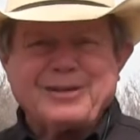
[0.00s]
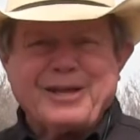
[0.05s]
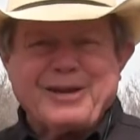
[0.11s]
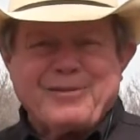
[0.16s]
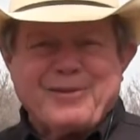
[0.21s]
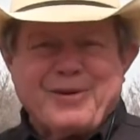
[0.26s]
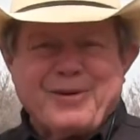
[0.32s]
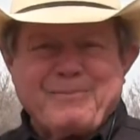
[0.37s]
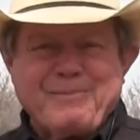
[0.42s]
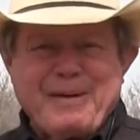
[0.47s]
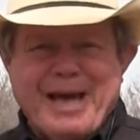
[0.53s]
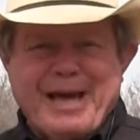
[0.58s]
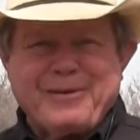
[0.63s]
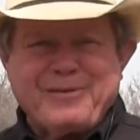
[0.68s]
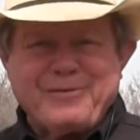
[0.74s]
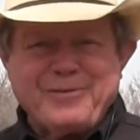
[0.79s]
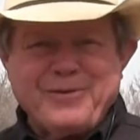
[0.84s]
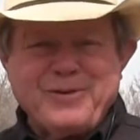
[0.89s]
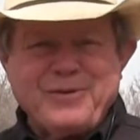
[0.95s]
so they wrote a bad
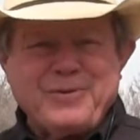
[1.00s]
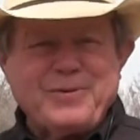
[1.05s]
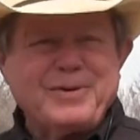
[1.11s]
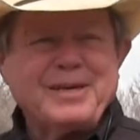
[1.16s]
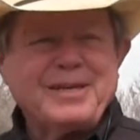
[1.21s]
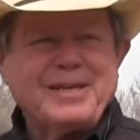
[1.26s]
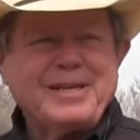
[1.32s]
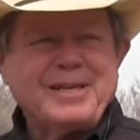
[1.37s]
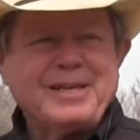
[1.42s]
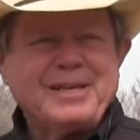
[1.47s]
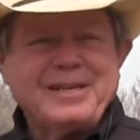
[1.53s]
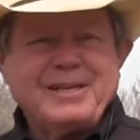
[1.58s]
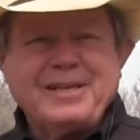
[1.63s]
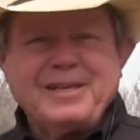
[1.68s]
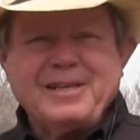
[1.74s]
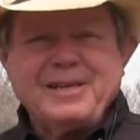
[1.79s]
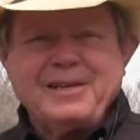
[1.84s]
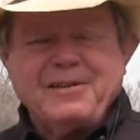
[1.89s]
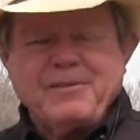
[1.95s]
review.
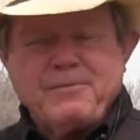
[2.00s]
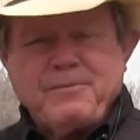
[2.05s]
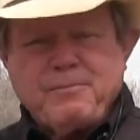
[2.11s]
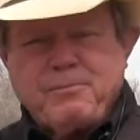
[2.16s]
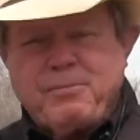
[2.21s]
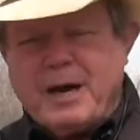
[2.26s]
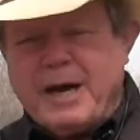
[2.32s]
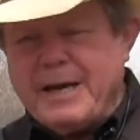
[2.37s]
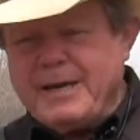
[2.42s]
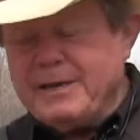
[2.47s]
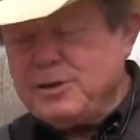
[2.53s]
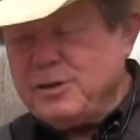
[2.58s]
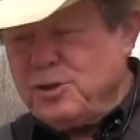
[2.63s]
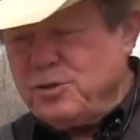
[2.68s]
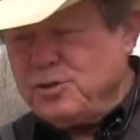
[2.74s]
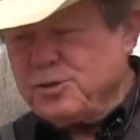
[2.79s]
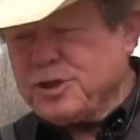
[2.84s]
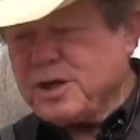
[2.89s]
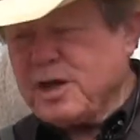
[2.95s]
But
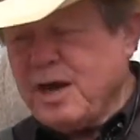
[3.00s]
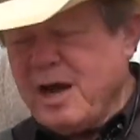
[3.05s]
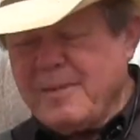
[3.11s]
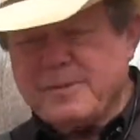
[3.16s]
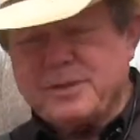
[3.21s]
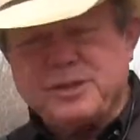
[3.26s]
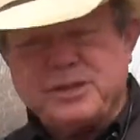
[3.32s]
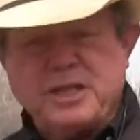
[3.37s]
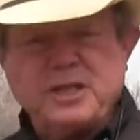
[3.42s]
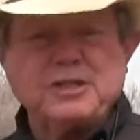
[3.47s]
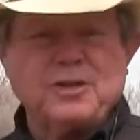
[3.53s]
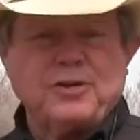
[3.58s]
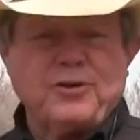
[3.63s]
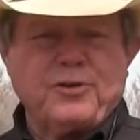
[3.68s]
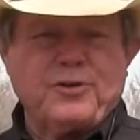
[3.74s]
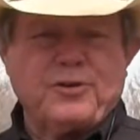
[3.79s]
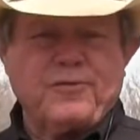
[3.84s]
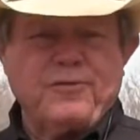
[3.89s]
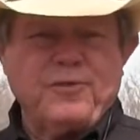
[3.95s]
use your common sense on
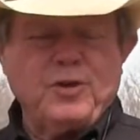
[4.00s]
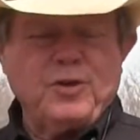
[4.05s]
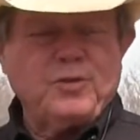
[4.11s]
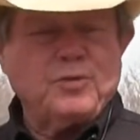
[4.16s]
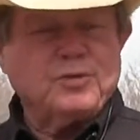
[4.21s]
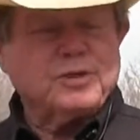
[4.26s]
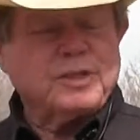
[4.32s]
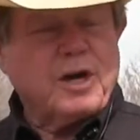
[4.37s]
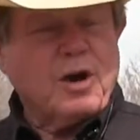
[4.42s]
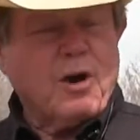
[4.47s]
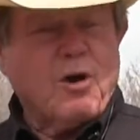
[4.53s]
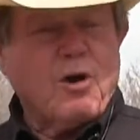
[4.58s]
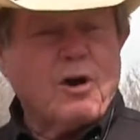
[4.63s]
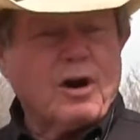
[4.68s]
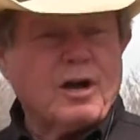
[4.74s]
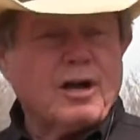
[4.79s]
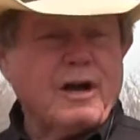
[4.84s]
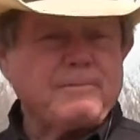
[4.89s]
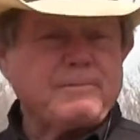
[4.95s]
your reviews. There
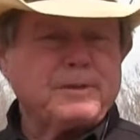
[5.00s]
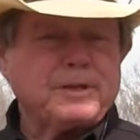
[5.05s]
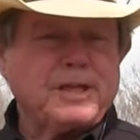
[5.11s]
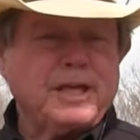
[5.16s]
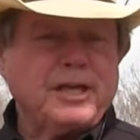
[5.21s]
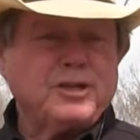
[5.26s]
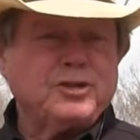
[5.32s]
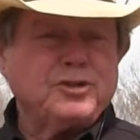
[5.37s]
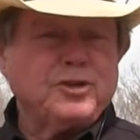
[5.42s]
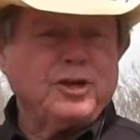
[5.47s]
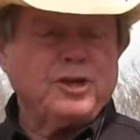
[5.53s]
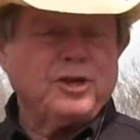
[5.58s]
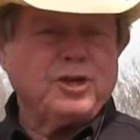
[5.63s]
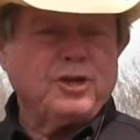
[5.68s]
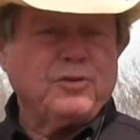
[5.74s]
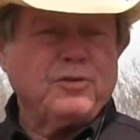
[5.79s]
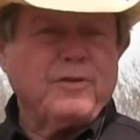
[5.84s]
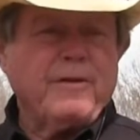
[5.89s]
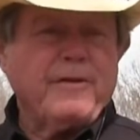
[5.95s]
are a couple of things you can
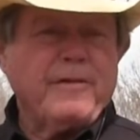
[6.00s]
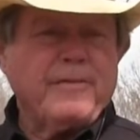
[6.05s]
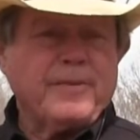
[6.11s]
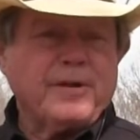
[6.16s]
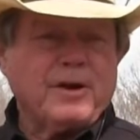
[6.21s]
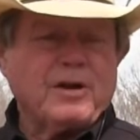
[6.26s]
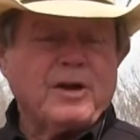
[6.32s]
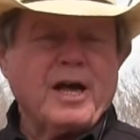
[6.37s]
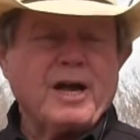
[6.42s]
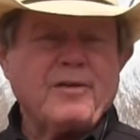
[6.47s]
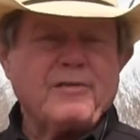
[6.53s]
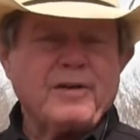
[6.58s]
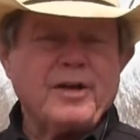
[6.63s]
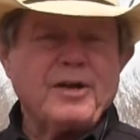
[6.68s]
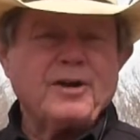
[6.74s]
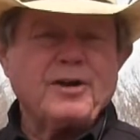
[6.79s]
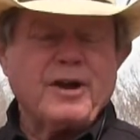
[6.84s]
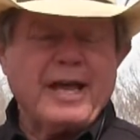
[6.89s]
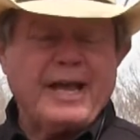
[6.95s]
do. There are a lot of
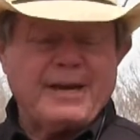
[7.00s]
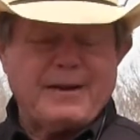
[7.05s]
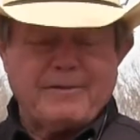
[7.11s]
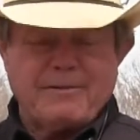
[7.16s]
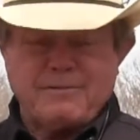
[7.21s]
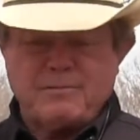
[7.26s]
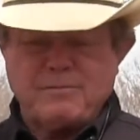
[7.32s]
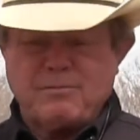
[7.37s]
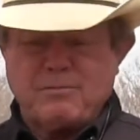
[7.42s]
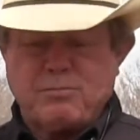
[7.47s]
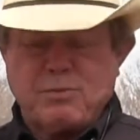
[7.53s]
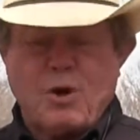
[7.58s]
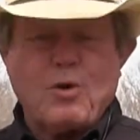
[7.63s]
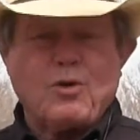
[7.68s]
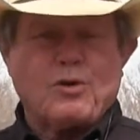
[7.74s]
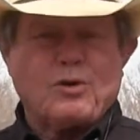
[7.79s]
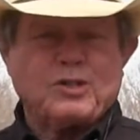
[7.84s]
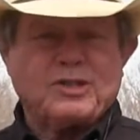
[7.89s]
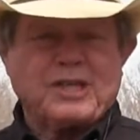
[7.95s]
internet
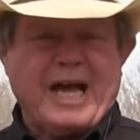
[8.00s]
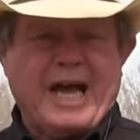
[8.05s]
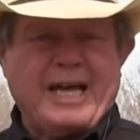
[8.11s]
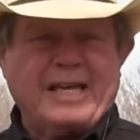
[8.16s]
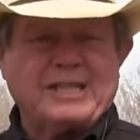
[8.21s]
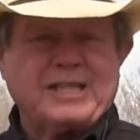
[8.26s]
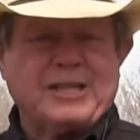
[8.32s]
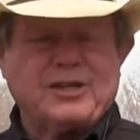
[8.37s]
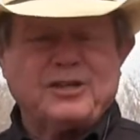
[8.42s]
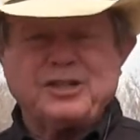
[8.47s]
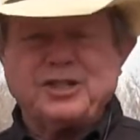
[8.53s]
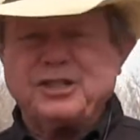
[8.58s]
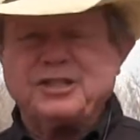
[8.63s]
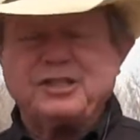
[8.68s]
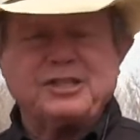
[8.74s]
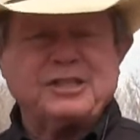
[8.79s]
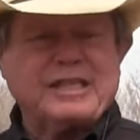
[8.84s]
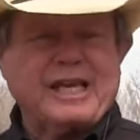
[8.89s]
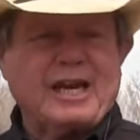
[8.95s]
broker sites that are
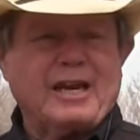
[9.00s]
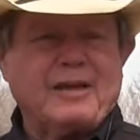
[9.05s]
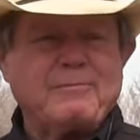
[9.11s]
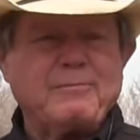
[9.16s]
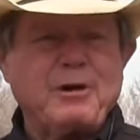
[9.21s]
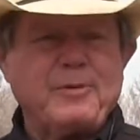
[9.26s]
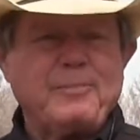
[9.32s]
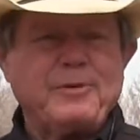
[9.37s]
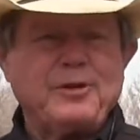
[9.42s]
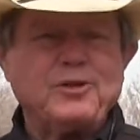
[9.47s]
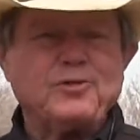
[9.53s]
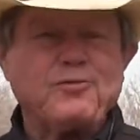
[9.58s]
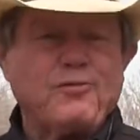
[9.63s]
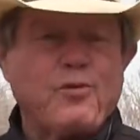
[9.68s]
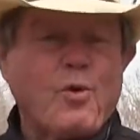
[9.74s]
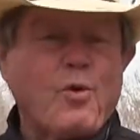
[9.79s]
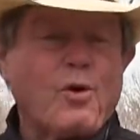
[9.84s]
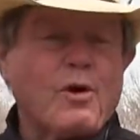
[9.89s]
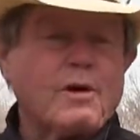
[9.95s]
just selling puppies
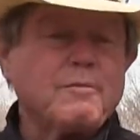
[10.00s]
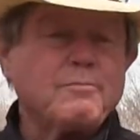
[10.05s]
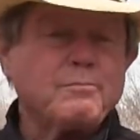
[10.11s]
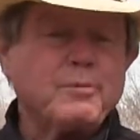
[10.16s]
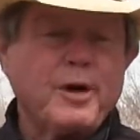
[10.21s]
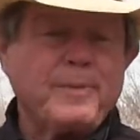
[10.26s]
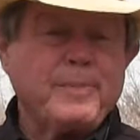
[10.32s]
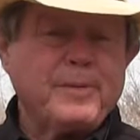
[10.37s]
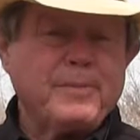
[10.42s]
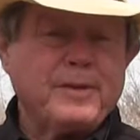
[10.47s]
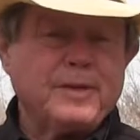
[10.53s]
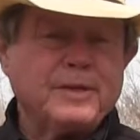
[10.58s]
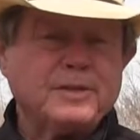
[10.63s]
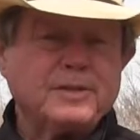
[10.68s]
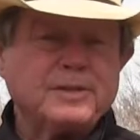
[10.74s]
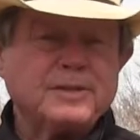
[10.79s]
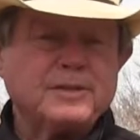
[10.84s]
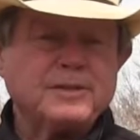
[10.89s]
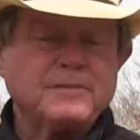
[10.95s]
for puppy
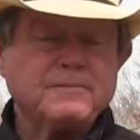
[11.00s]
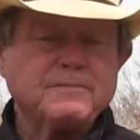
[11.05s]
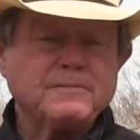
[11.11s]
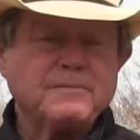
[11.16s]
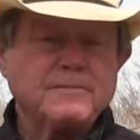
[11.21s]
mills.